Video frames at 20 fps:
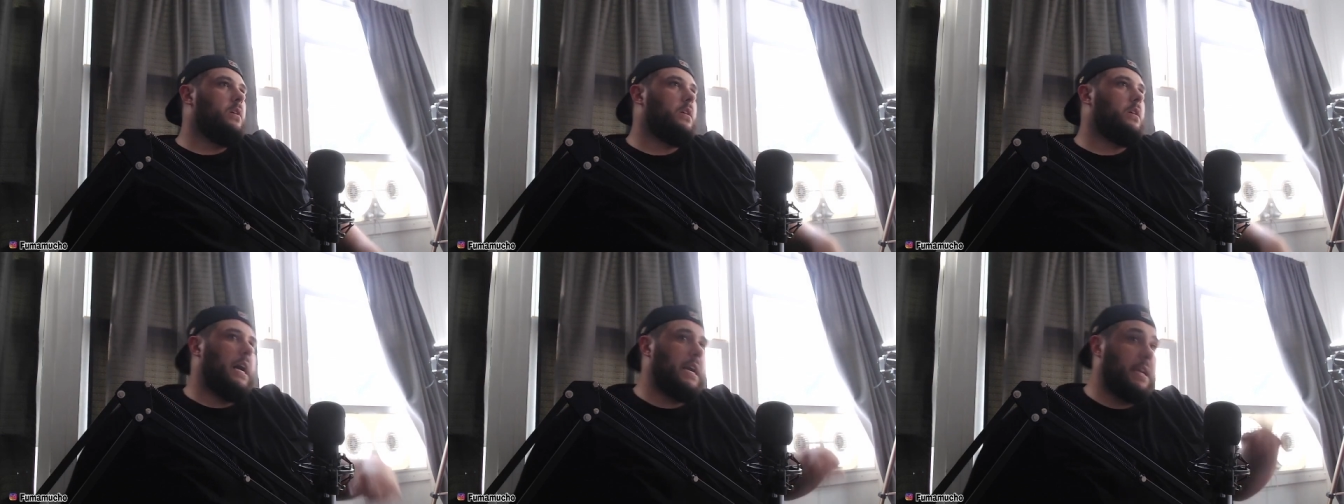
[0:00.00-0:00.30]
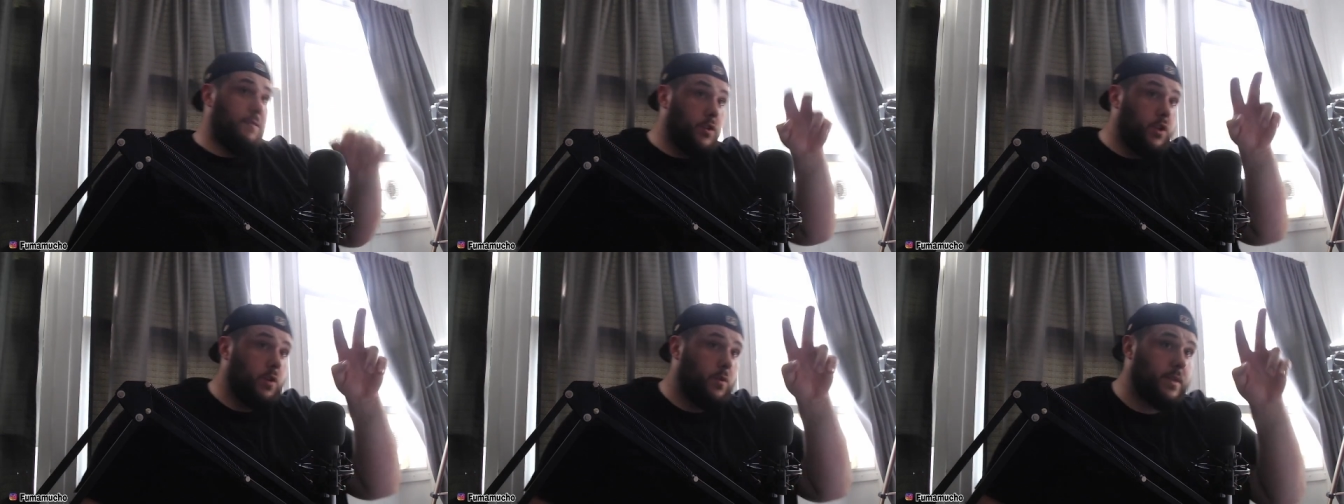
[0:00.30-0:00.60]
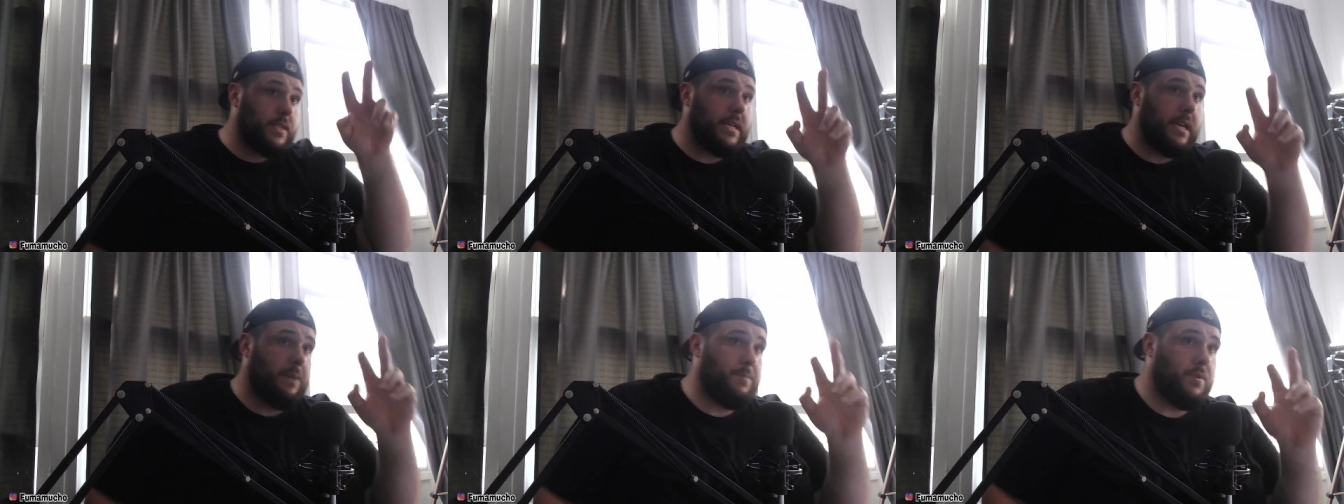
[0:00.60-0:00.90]
I'll give you two
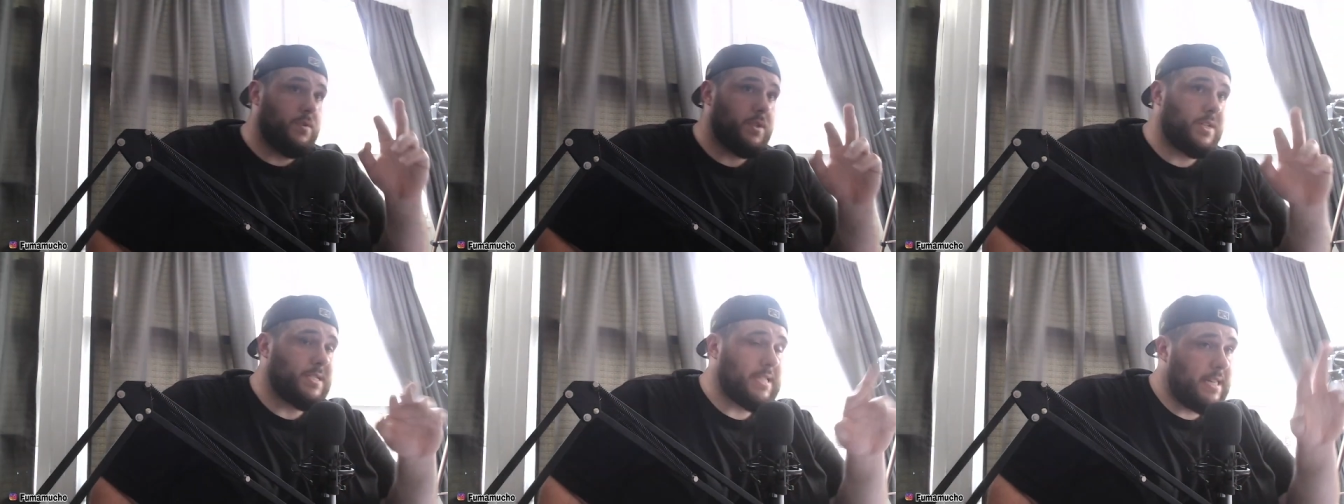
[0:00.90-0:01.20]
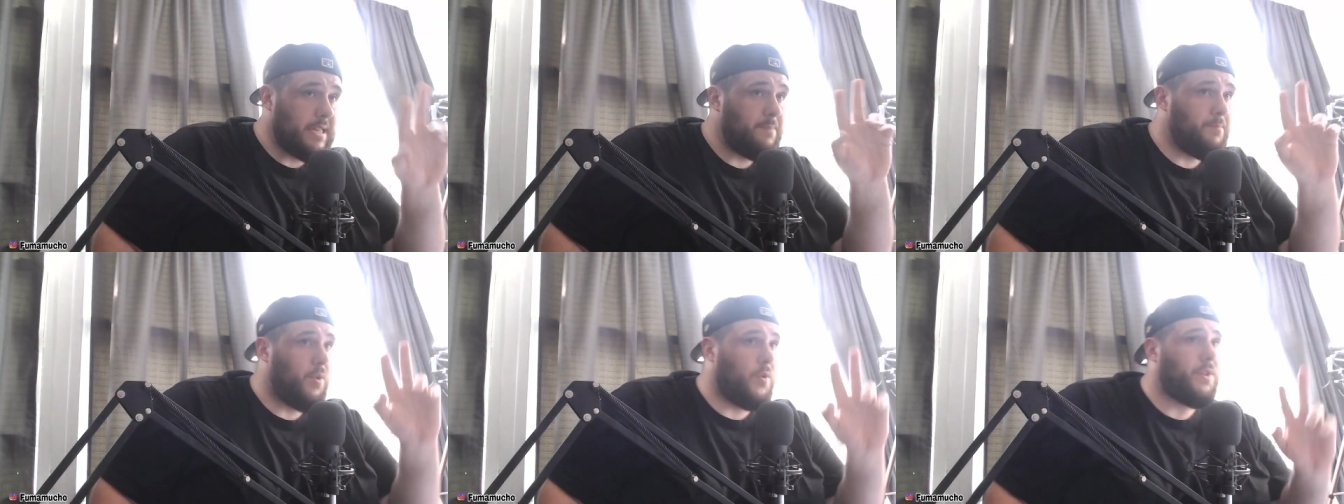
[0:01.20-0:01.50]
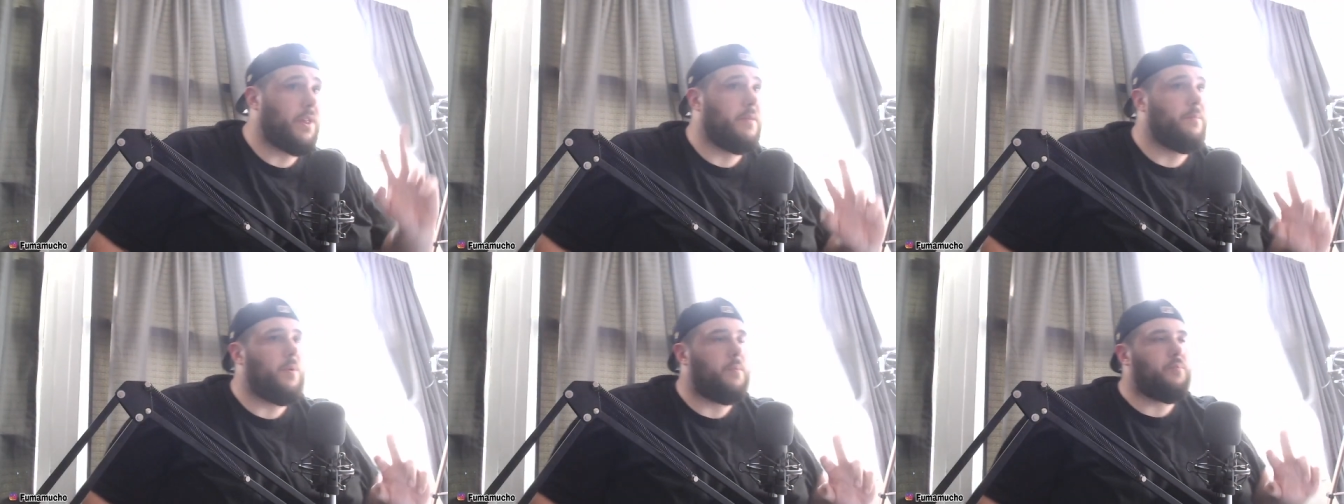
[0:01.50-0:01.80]
examples because I think both
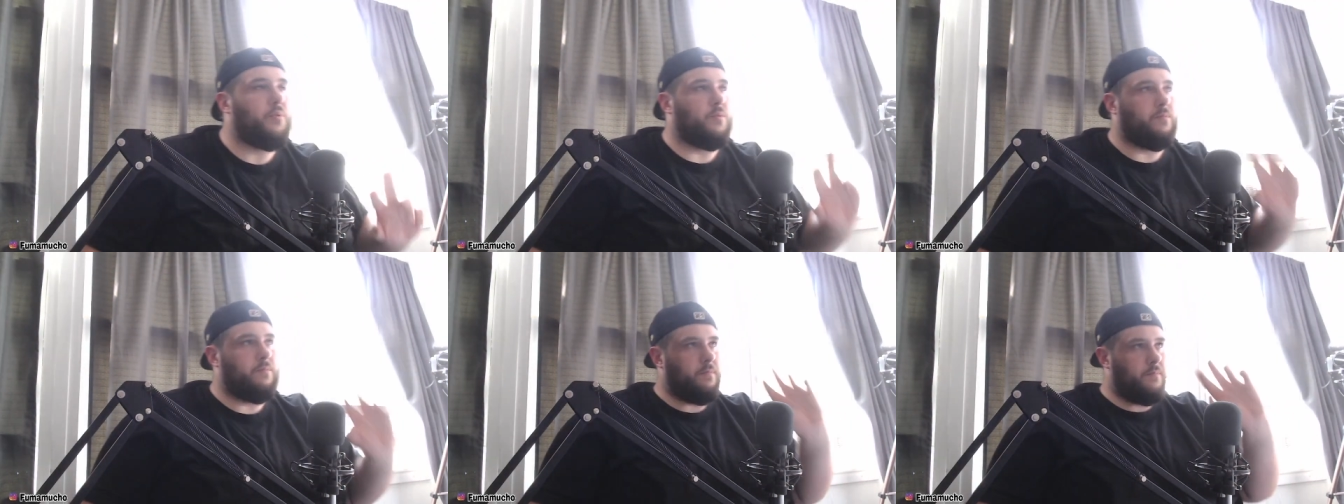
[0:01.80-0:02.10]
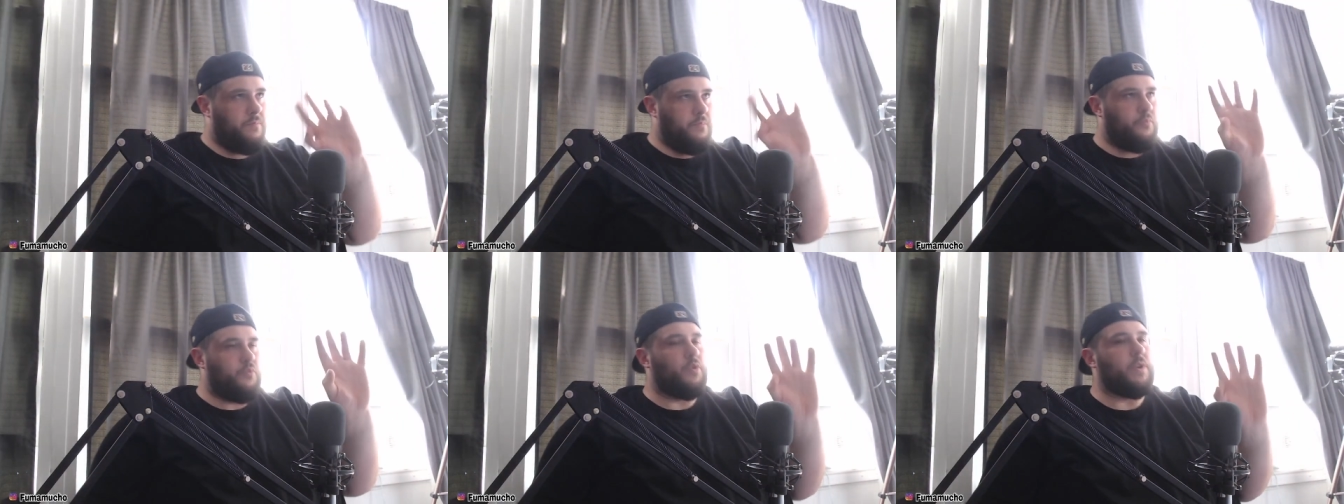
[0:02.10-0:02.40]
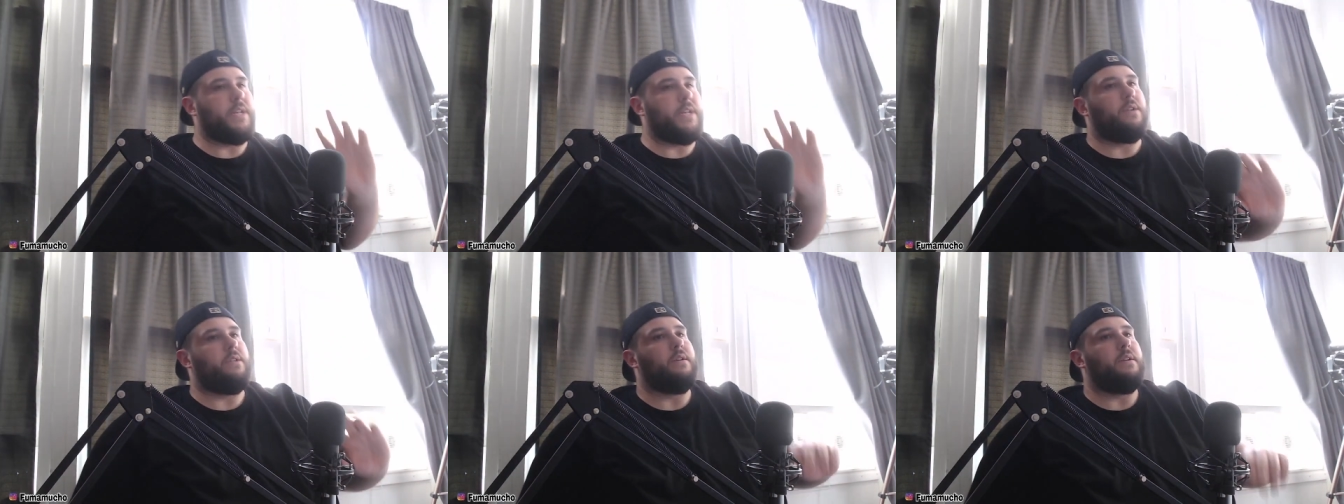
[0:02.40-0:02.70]
of them are
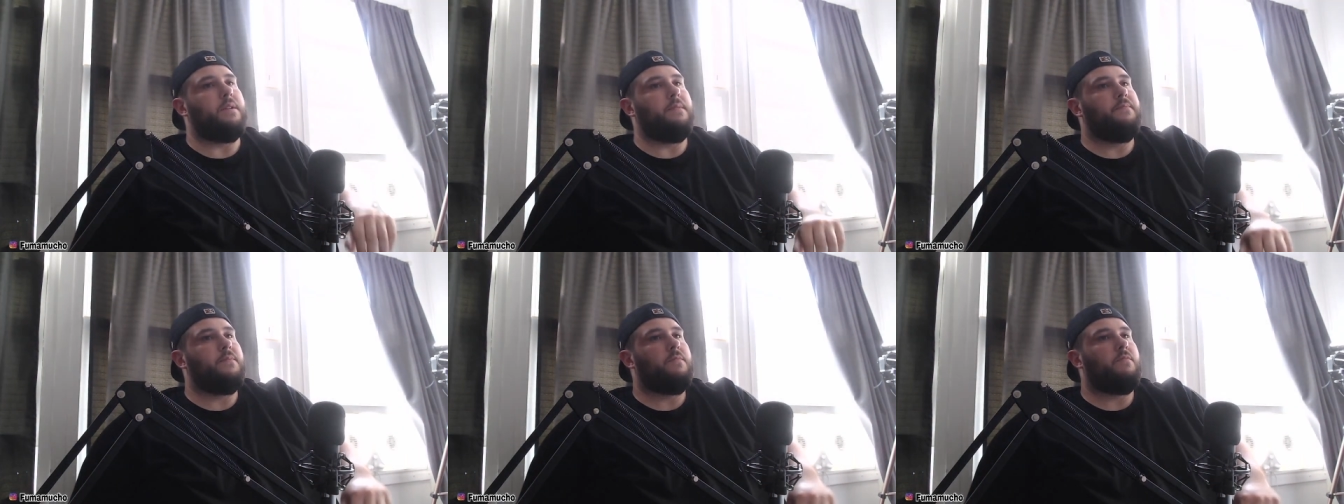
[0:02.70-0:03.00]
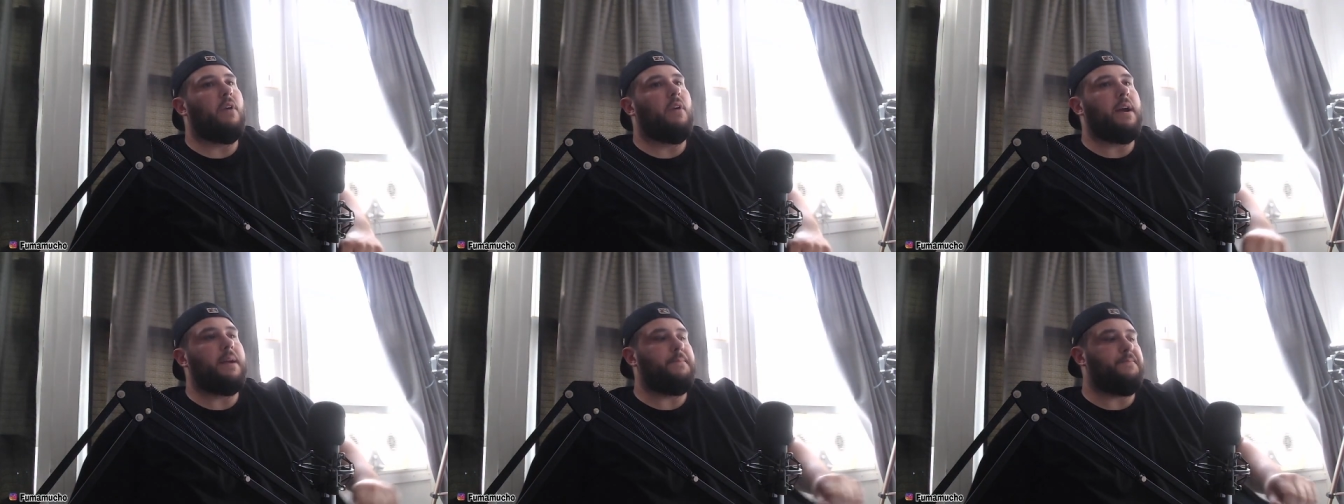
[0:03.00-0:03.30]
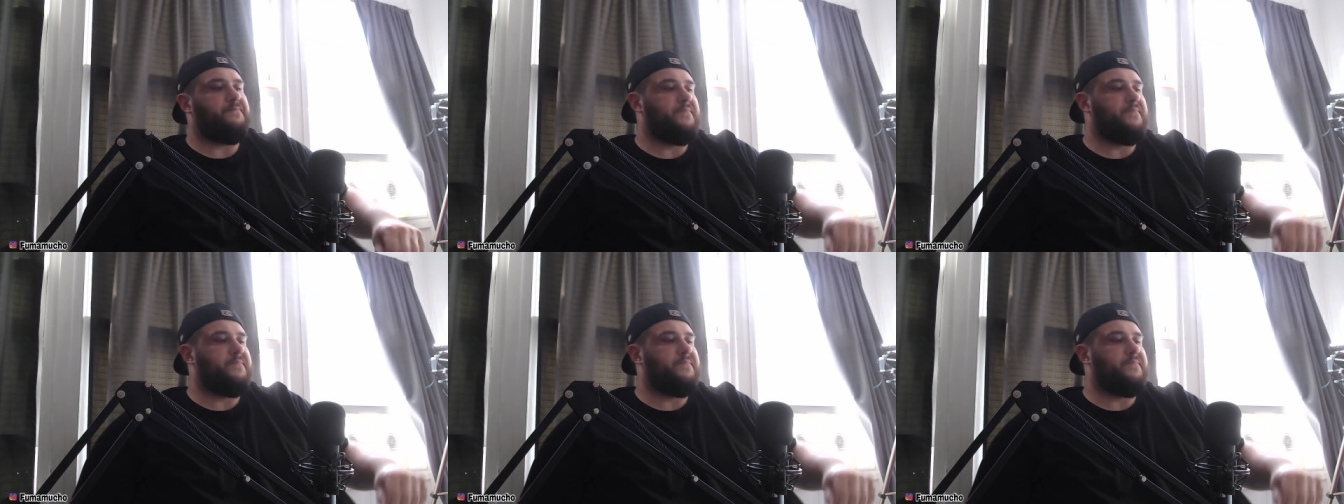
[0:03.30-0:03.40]
pretty good, right?